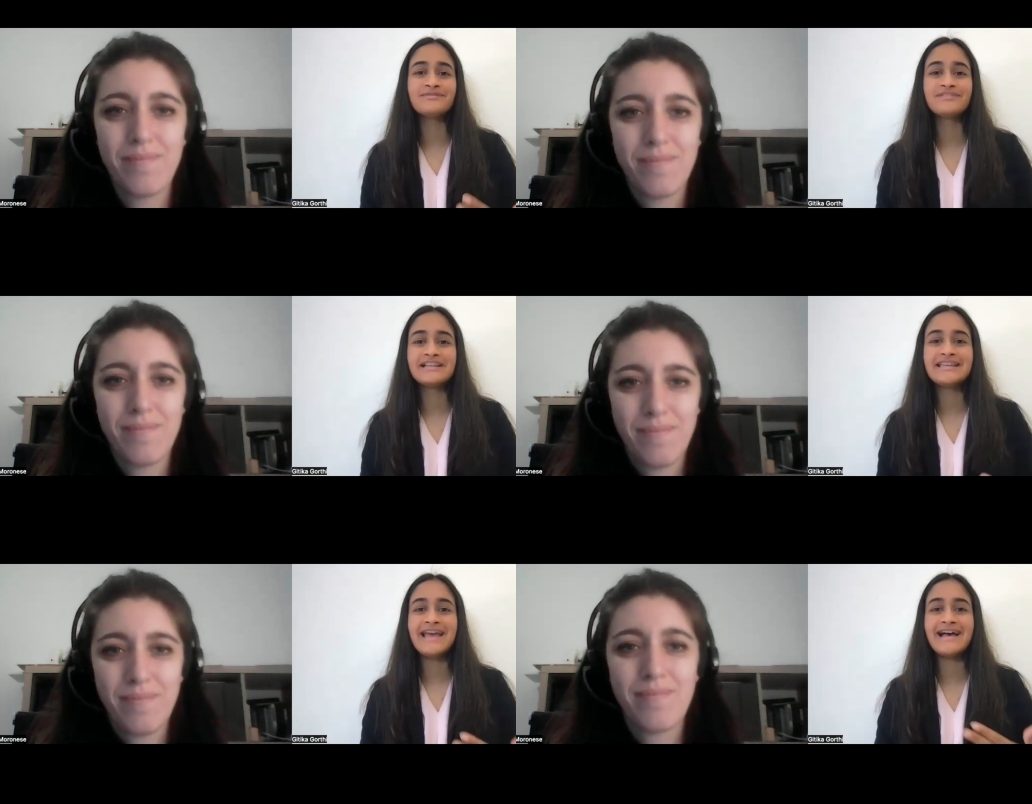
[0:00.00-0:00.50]
Speaker 1: but
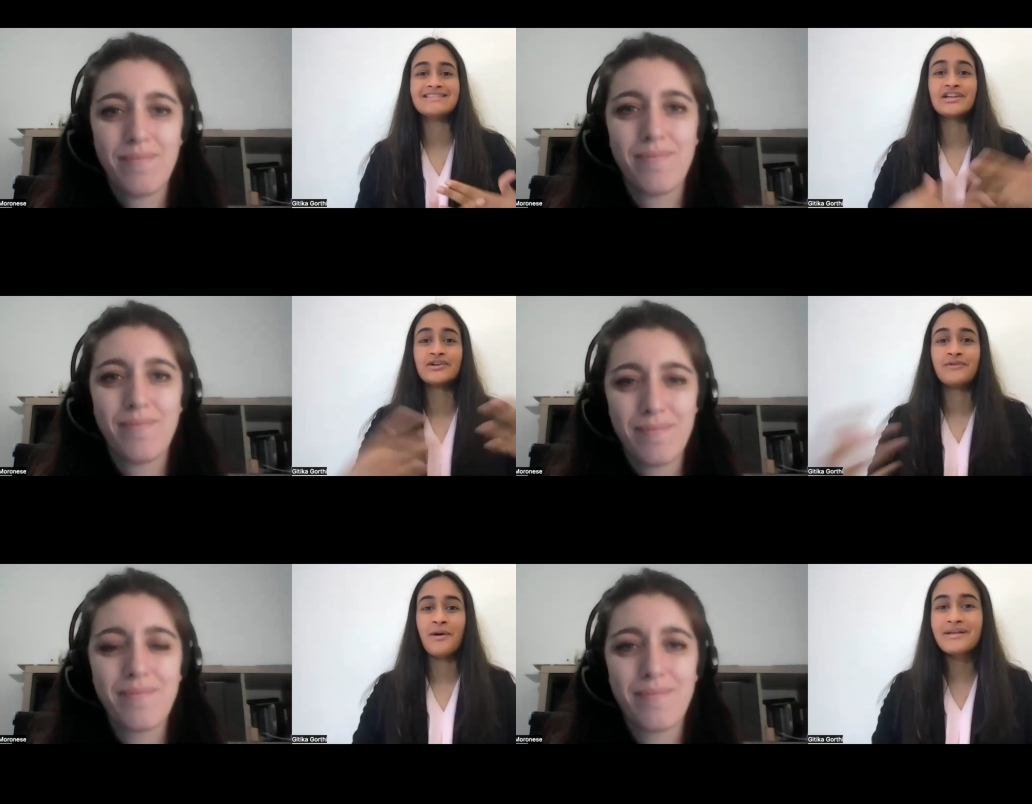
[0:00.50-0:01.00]
really as a
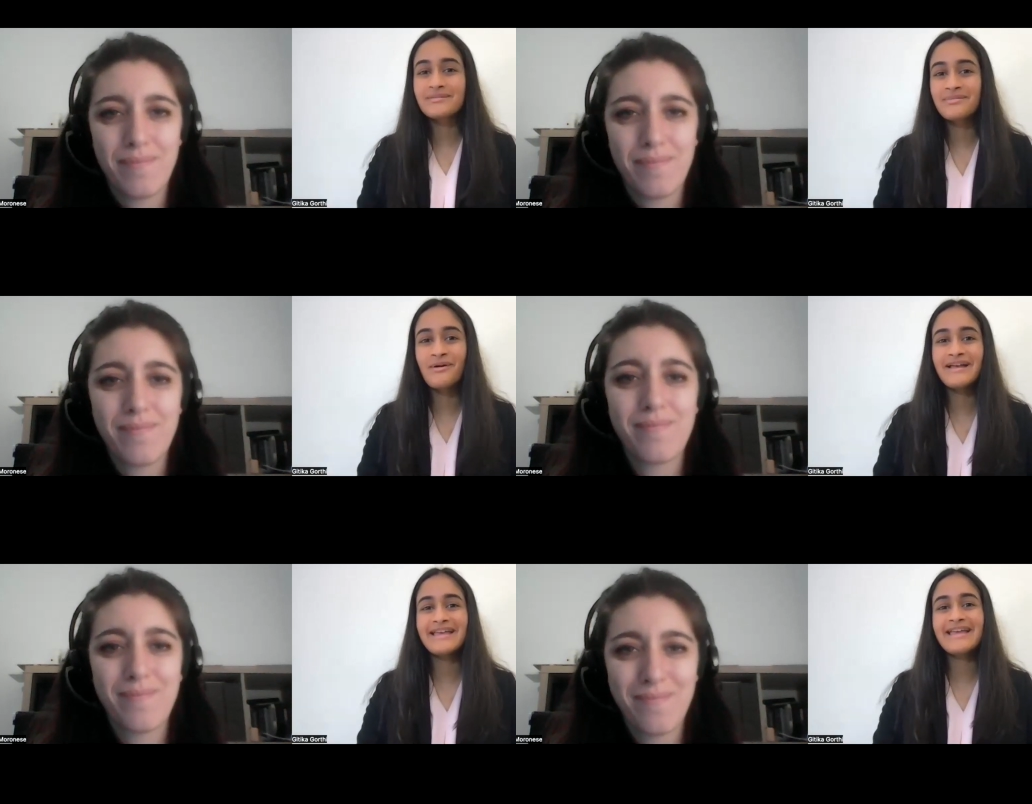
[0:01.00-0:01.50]
growing
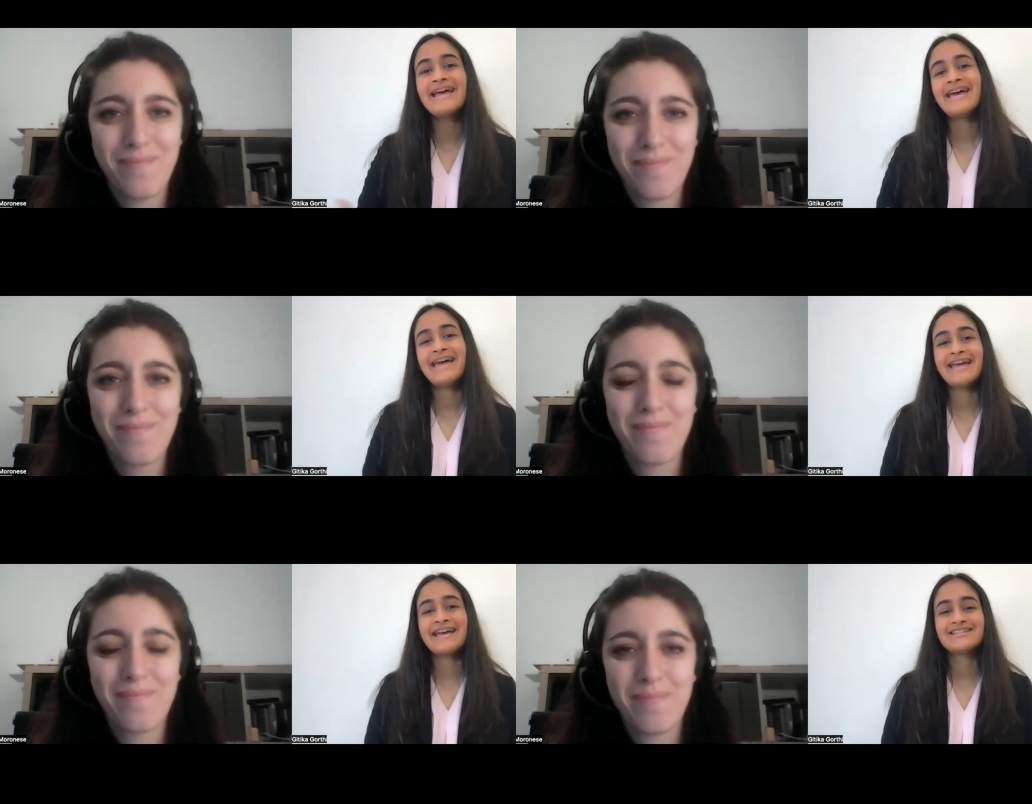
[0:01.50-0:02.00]
point
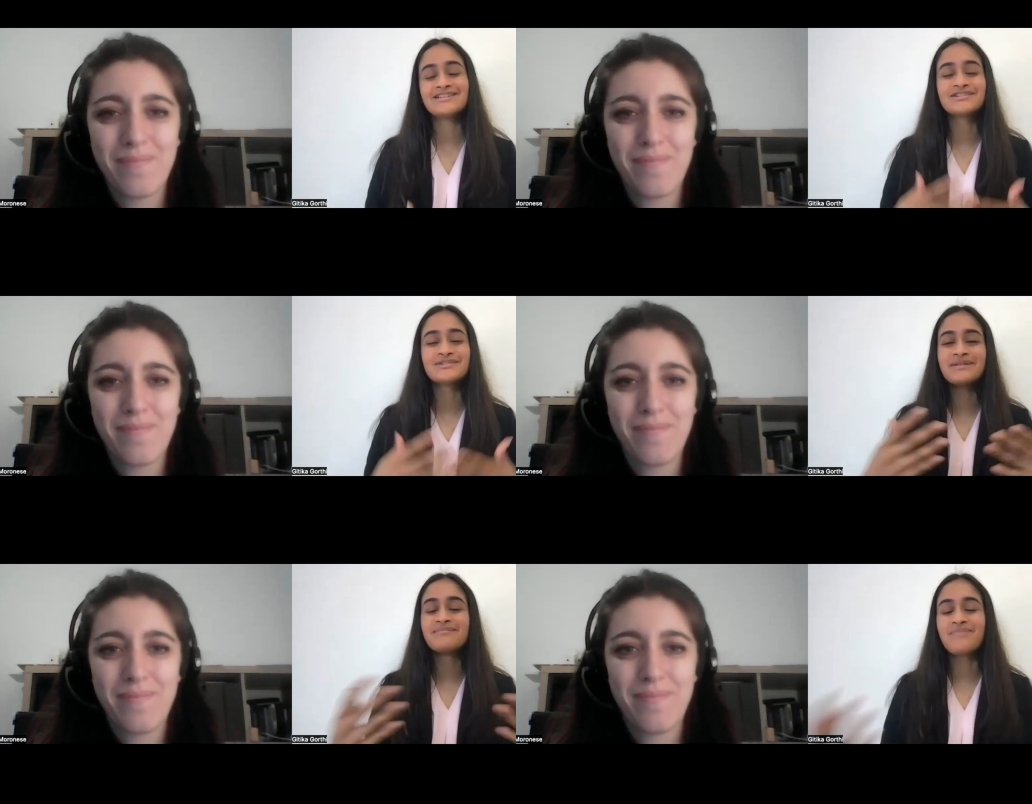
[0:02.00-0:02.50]
and you're
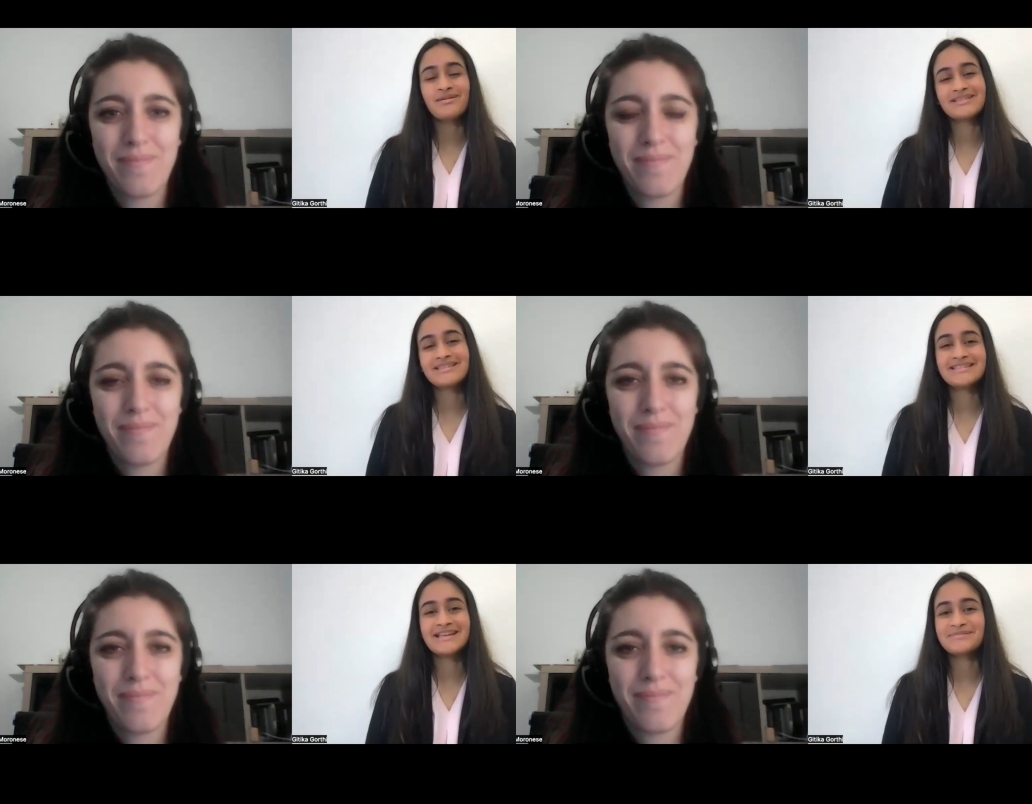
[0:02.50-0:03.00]
doing both at
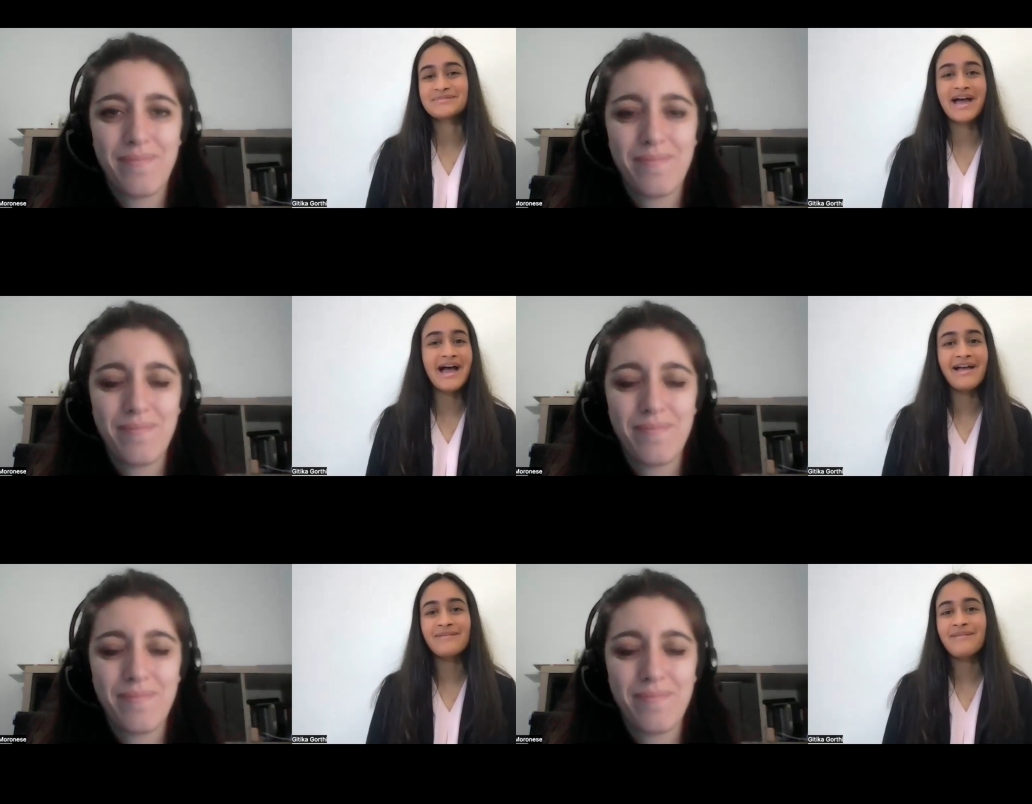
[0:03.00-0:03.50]
the same
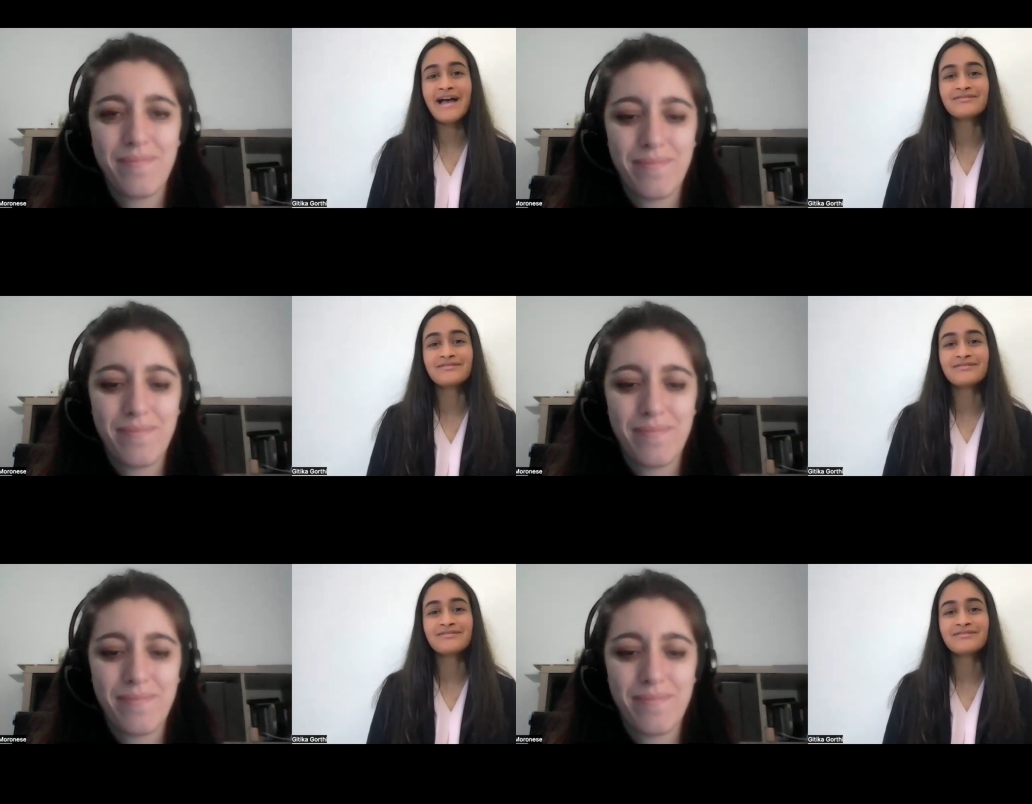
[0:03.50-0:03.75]
time i